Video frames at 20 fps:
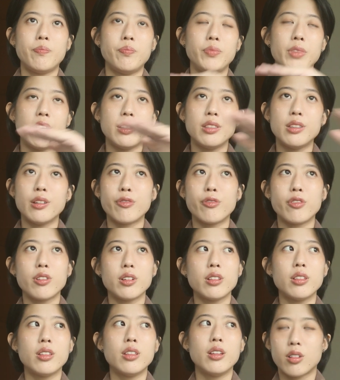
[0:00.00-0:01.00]
in
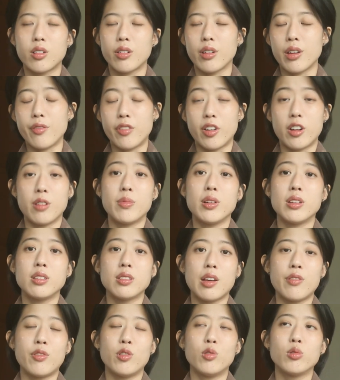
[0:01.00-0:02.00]
different environments
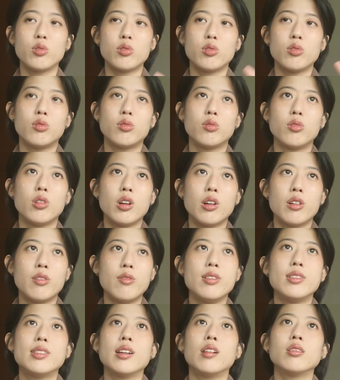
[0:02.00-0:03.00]
have also
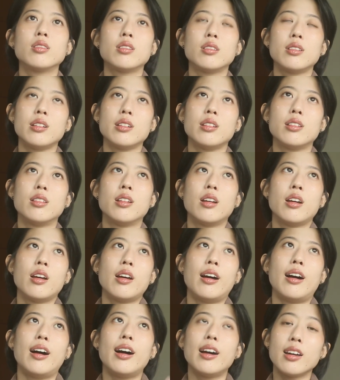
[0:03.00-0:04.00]
resulted in
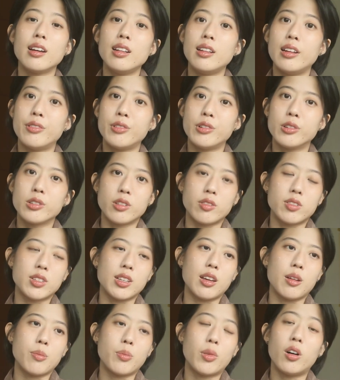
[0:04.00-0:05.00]
higher levels of,
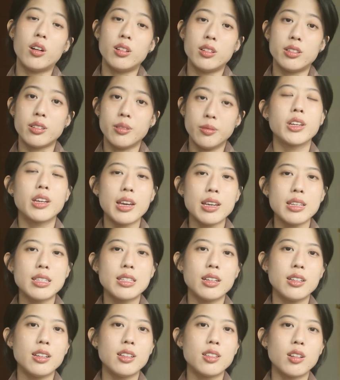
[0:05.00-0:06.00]
say, pollen. Case studies,